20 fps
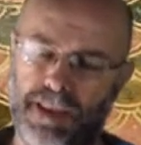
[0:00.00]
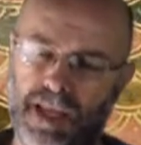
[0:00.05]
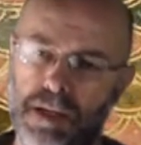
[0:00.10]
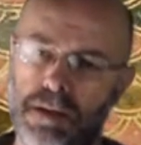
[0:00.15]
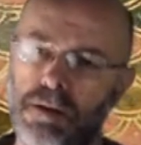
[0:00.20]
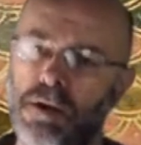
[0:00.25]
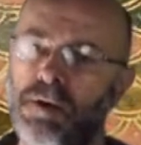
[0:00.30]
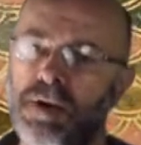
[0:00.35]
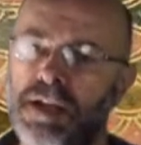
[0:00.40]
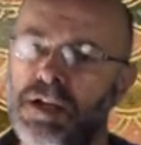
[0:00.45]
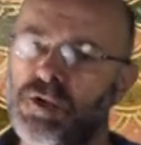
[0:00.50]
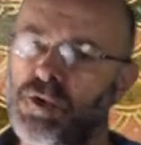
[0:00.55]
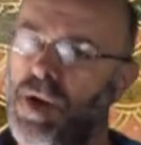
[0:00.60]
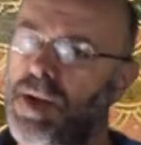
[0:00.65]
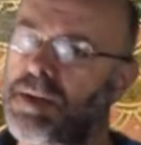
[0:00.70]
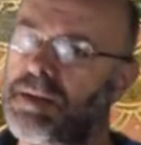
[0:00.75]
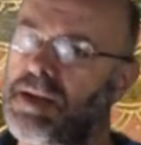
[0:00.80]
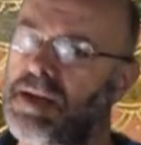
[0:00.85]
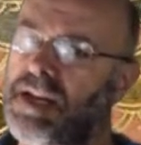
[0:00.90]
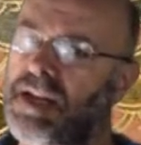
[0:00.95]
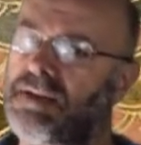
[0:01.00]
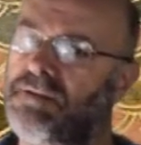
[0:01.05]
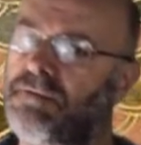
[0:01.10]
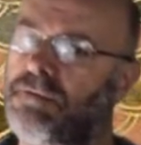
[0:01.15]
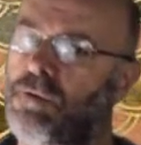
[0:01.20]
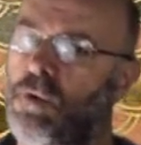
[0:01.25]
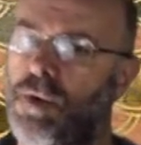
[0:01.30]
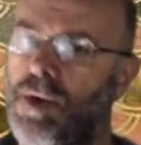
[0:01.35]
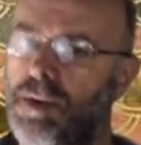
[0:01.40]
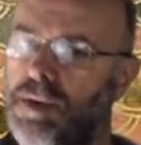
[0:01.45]
He's not interested in,
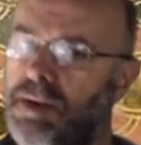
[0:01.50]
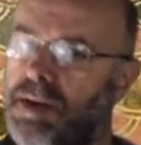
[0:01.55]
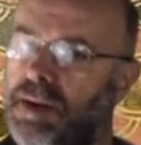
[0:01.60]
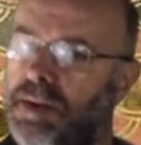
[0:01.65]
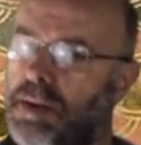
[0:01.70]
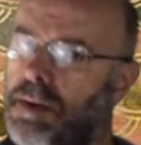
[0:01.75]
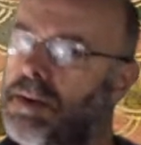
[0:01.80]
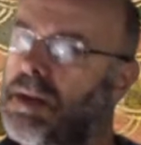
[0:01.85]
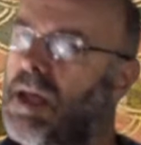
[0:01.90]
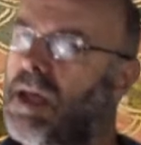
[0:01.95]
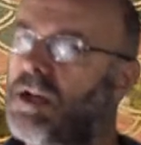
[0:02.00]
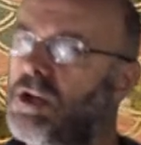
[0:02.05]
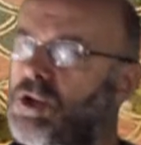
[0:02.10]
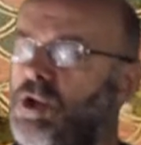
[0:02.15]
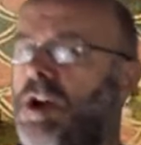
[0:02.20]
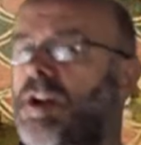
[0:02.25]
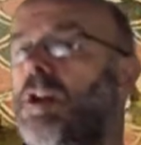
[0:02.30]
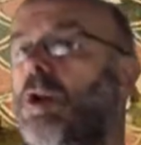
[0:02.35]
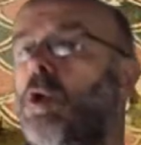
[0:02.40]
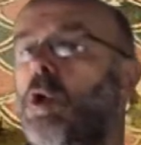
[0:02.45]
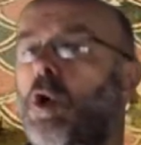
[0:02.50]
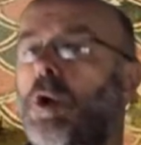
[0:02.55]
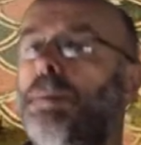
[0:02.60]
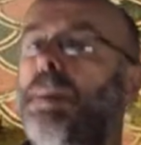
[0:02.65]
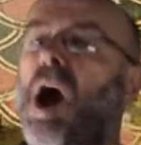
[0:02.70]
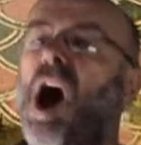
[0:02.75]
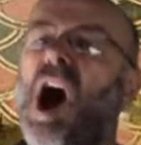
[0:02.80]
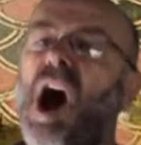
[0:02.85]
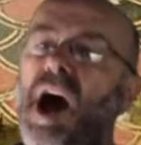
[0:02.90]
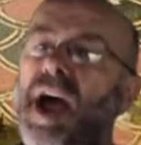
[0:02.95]
for instance, trying to look
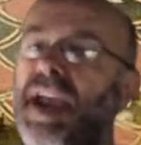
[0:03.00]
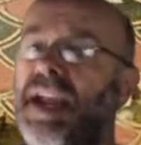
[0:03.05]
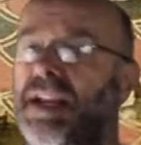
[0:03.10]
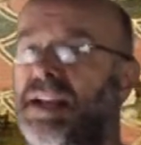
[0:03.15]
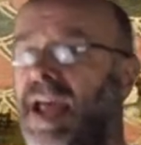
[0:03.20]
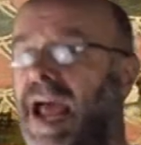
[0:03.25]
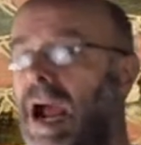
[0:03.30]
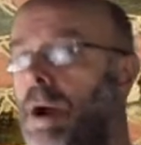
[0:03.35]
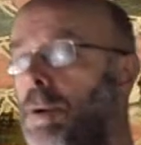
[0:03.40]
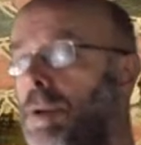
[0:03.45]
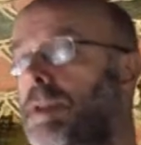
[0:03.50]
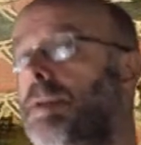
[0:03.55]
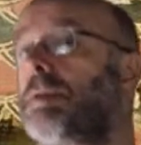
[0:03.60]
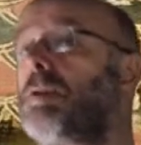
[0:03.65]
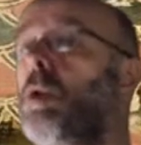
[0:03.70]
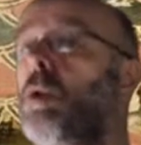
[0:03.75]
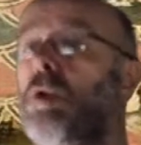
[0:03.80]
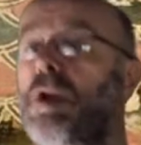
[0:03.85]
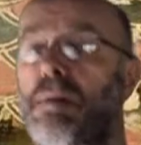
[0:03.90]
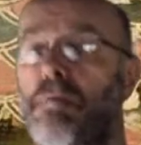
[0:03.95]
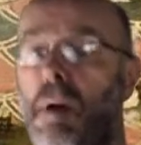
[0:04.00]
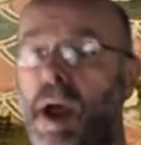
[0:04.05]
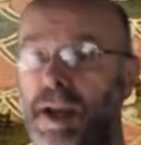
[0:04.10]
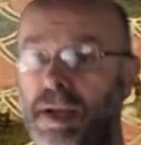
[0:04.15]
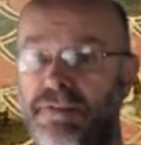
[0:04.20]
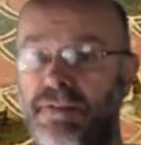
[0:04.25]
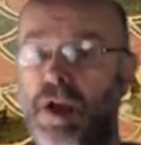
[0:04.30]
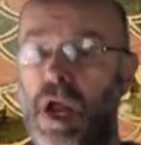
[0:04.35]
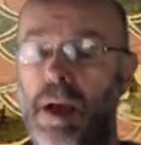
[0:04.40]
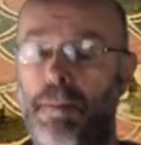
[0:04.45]
behind how a story might
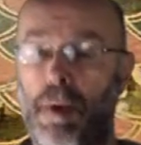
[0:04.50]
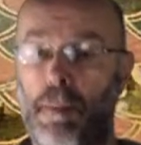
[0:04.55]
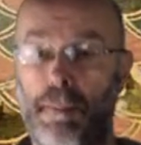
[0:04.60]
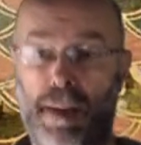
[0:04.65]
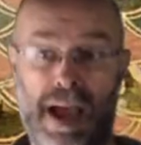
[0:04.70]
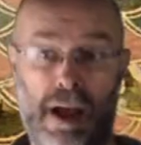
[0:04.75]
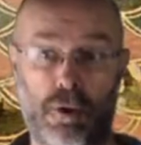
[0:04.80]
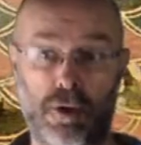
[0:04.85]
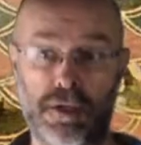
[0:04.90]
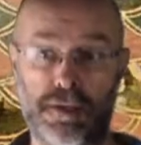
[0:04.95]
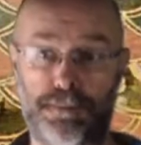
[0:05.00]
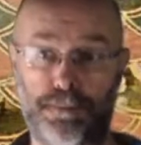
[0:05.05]
have come about.